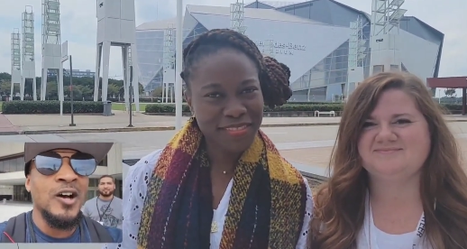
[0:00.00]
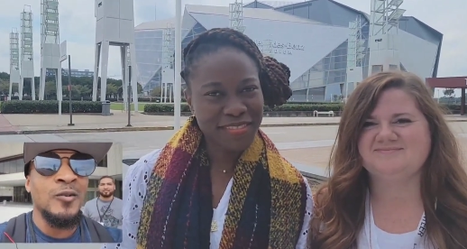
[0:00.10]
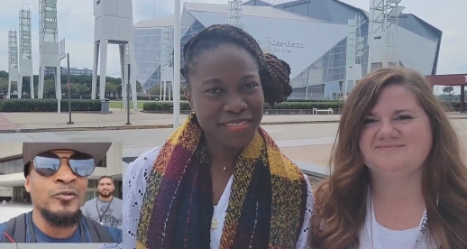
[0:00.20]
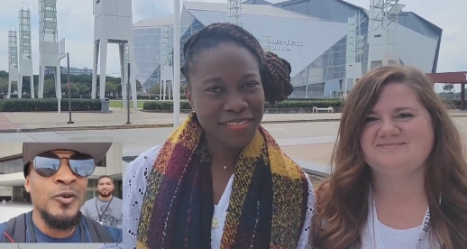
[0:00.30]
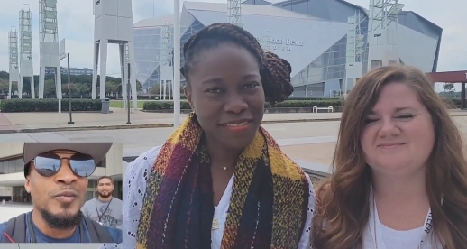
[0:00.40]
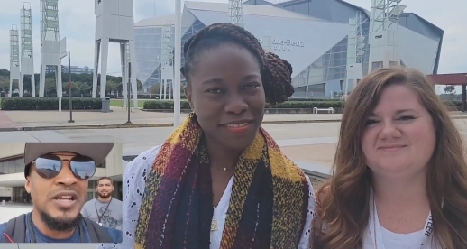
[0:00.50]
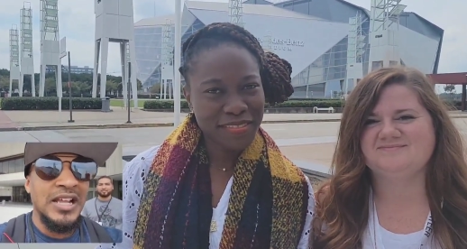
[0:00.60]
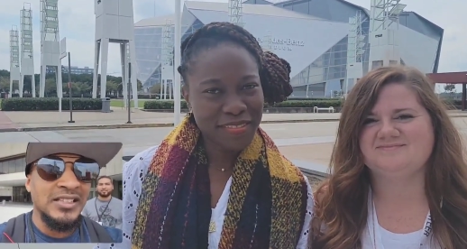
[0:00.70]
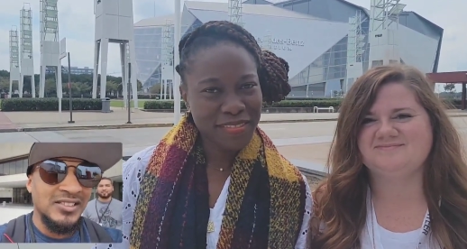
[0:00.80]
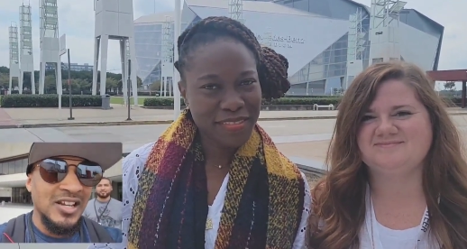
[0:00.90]
Speaker 1: um, from
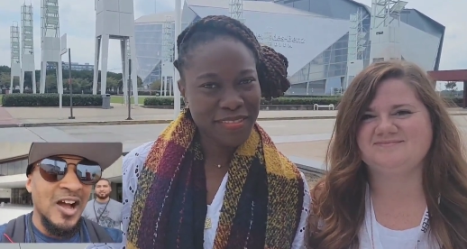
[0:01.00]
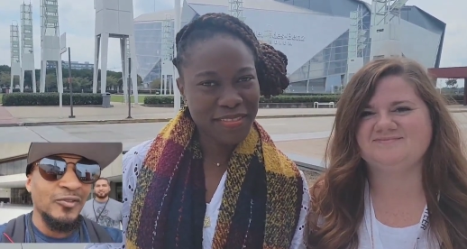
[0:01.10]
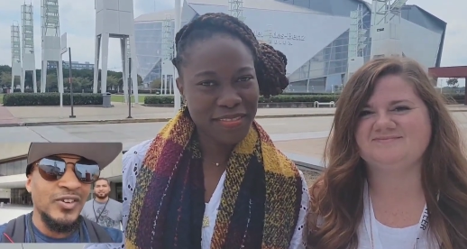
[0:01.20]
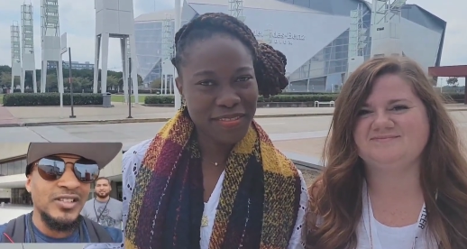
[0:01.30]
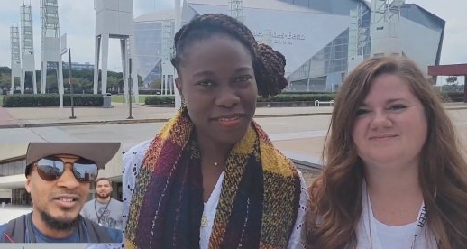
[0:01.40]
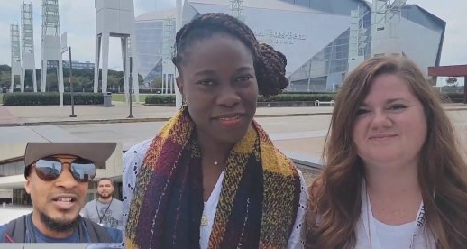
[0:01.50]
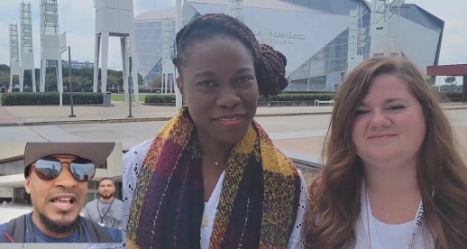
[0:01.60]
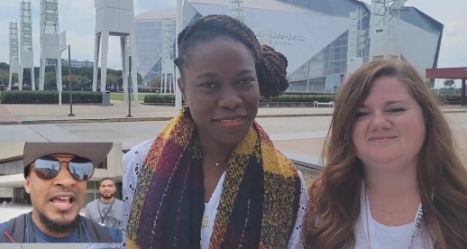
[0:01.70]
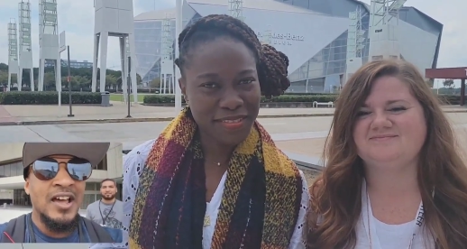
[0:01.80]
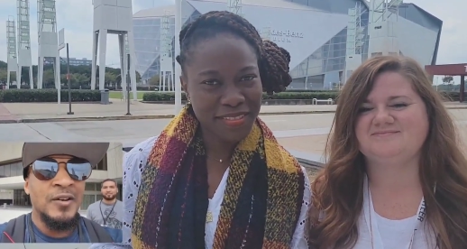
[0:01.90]
being at this conference
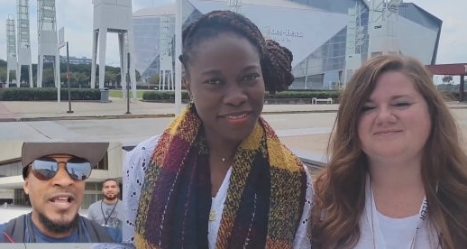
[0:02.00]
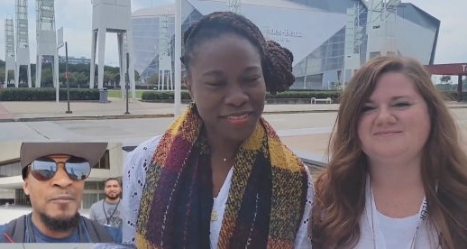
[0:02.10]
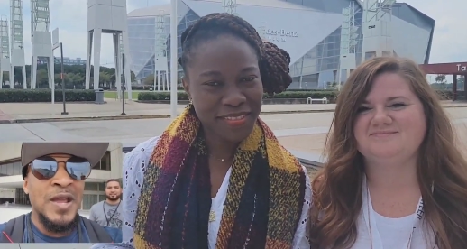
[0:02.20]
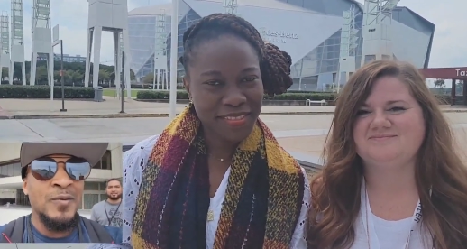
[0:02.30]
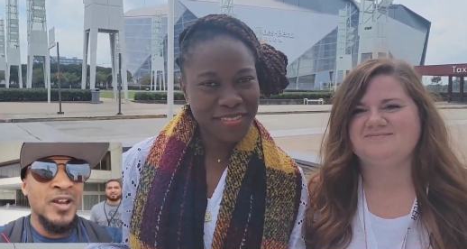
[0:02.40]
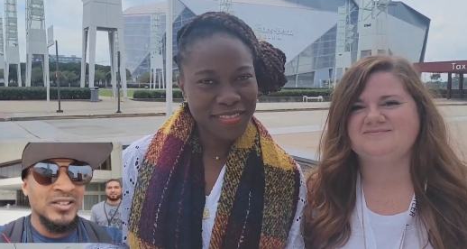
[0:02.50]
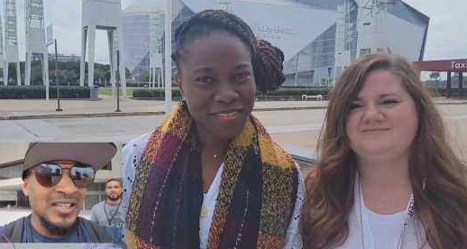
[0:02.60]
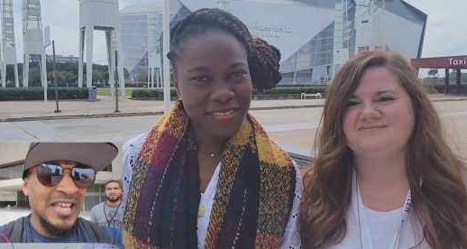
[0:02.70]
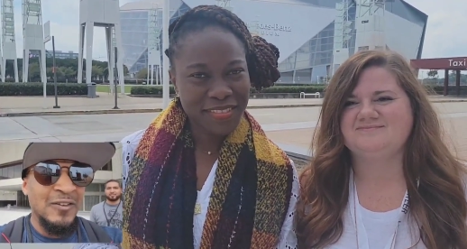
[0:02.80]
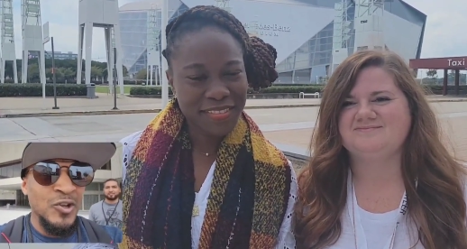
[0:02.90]
that
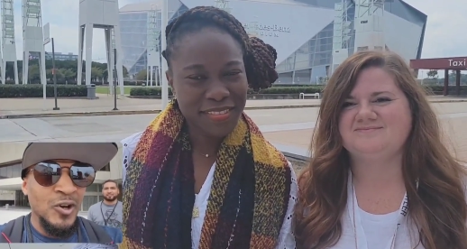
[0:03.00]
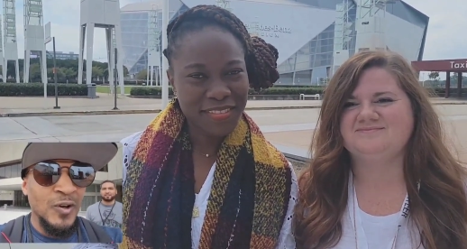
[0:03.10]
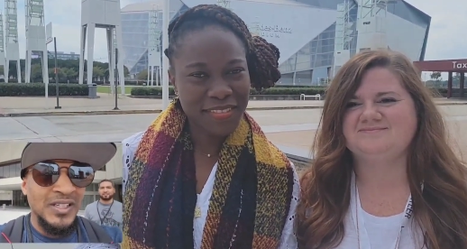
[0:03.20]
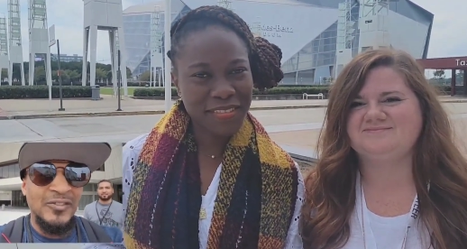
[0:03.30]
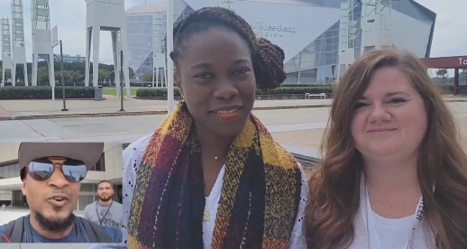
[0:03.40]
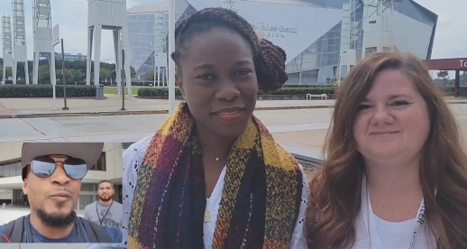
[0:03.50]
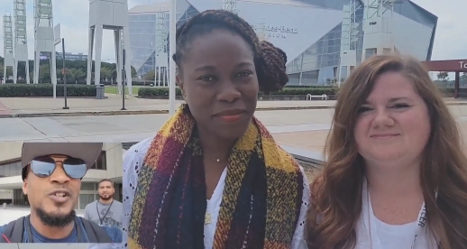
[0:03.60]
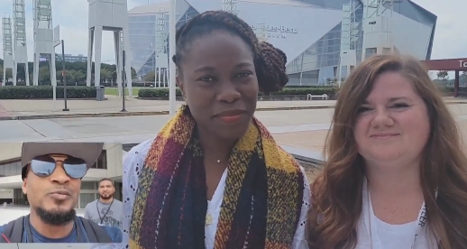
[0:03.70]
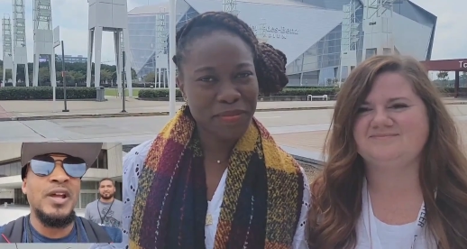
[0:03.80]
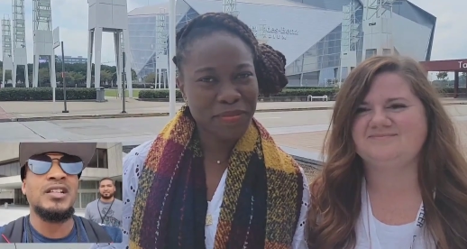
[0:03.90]
maybe gave you a
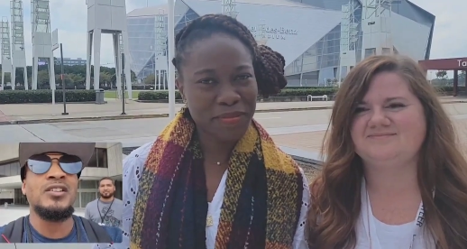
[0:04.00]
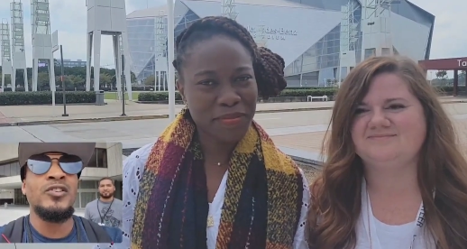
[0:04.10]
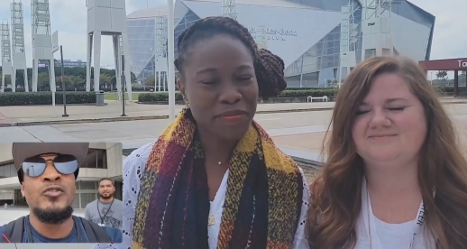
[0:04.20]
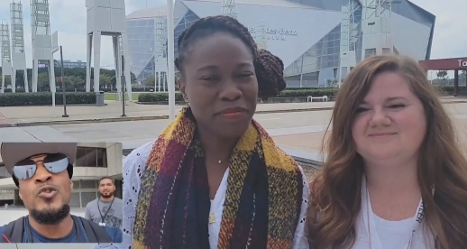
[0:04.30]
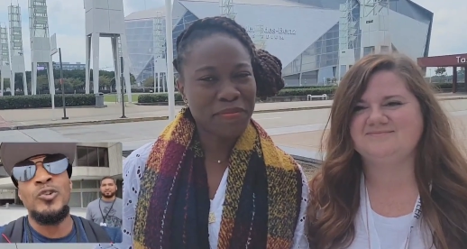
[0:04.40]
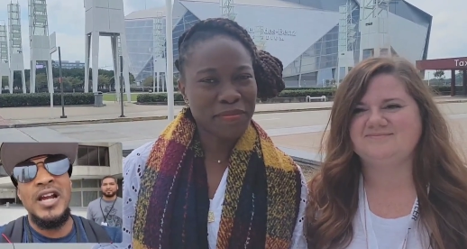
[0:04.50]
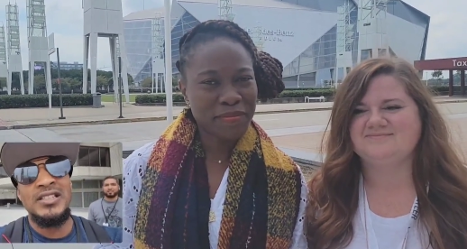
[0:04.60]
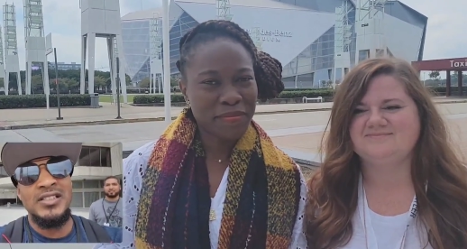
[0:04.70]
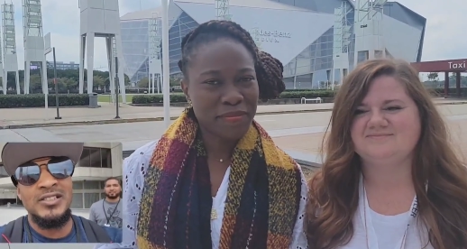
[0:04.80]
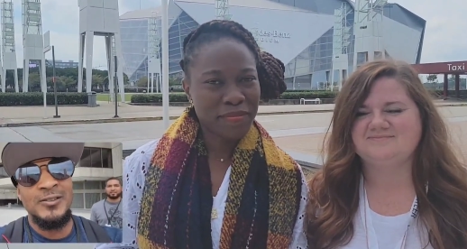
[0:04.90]
different perspective of who
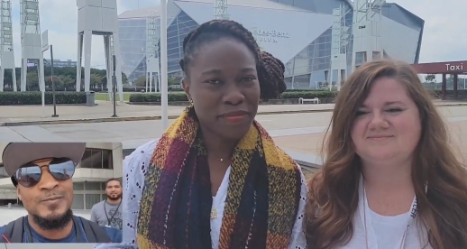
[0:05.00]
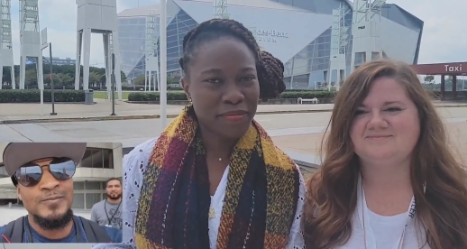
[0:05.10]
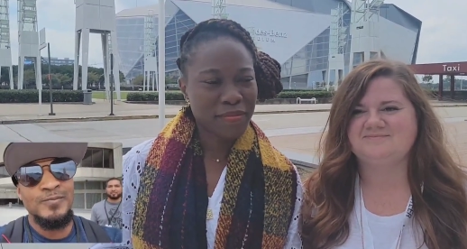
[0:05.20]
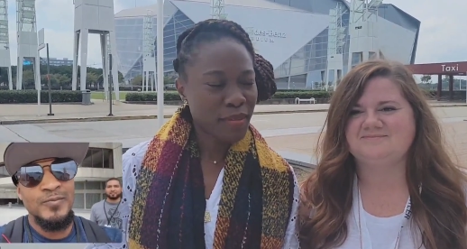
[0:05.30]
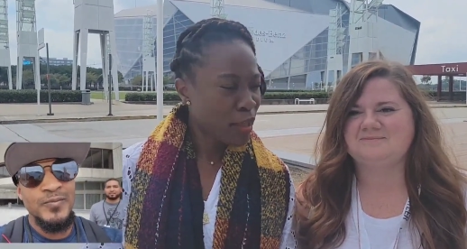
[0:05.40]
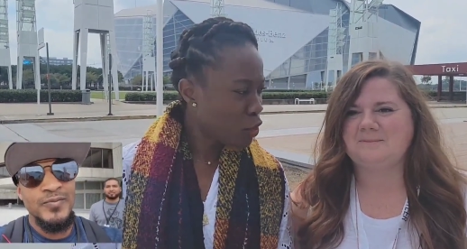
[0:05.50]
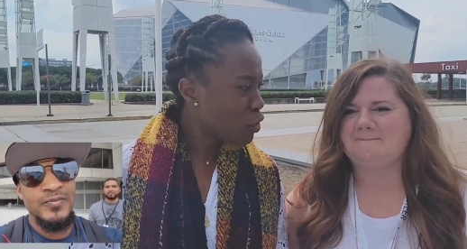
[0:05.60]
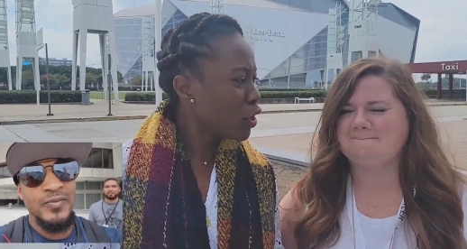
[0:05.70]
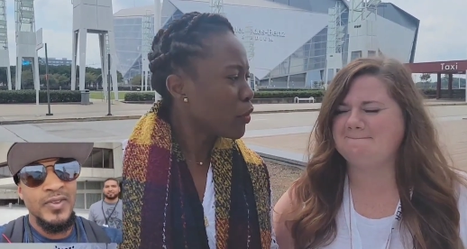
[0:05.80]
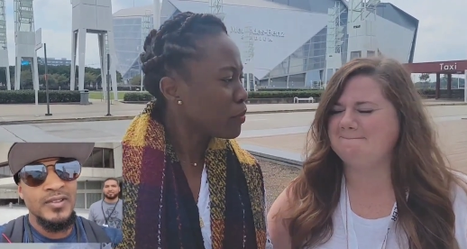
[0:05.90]
Christ is.
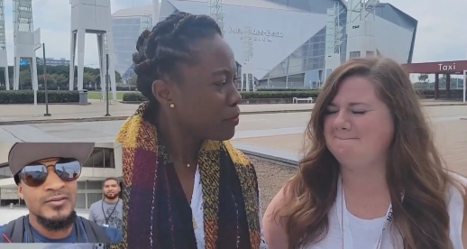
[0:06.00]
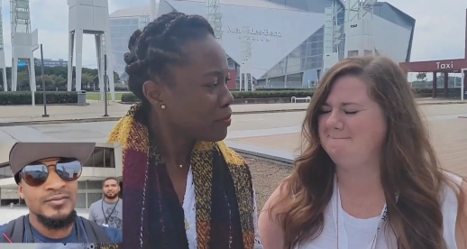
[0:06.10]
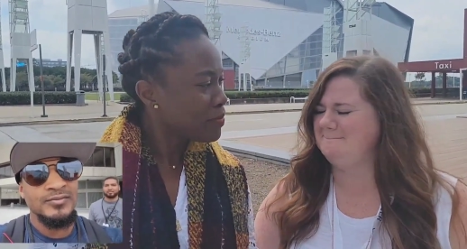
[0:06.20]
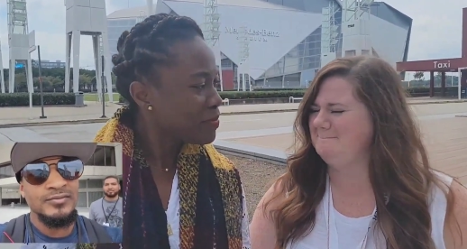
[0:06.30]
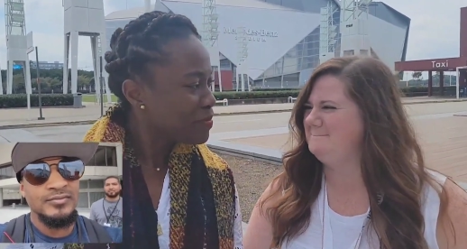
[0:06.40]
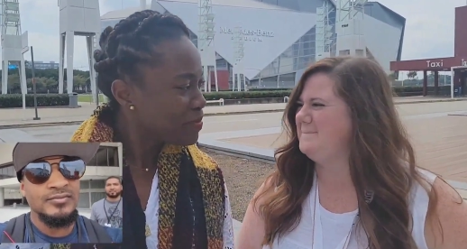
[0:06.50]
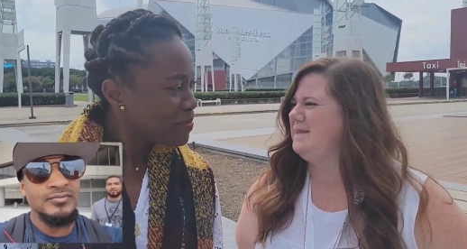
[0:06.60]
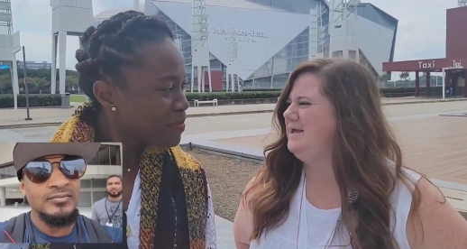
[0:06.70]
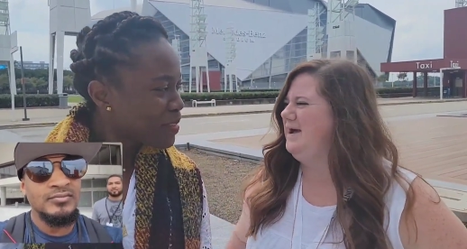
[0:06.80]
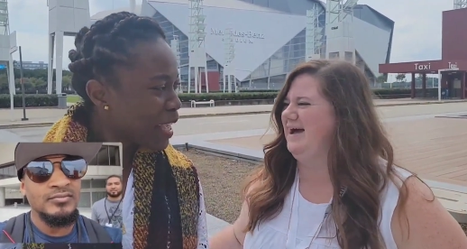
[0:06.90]
Speaker 2: You go.
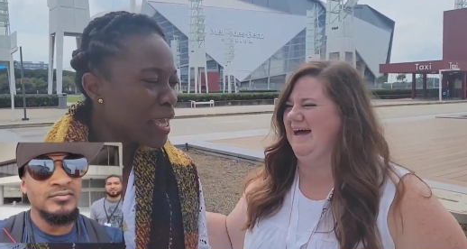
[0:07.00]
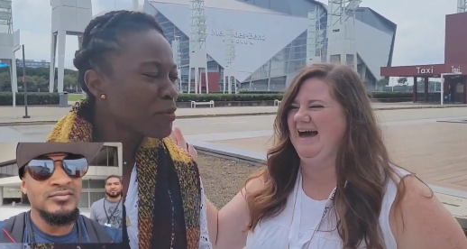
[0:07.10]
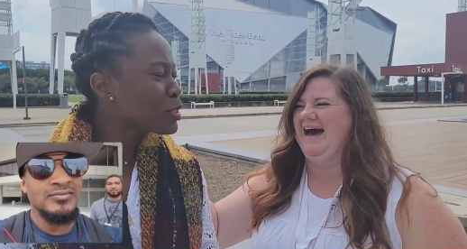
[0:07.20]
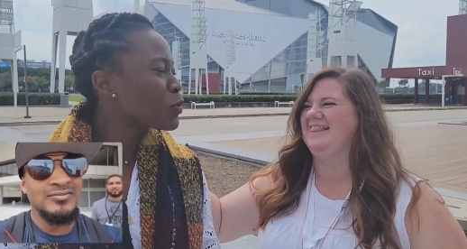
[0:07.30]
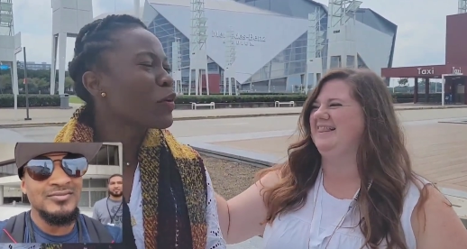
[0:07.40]
It was